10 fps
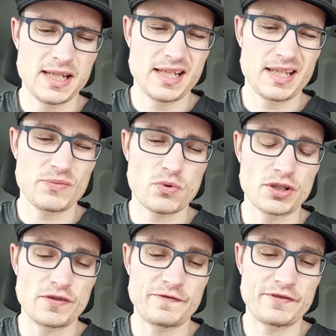is
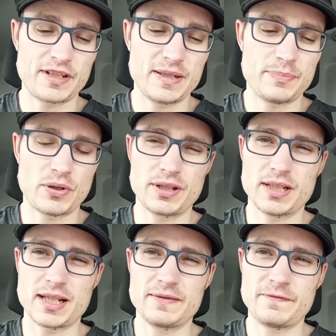
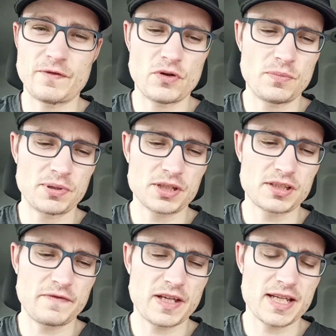103.94 plus the
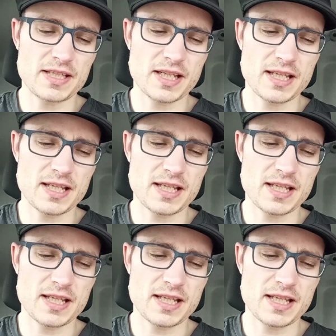VAT,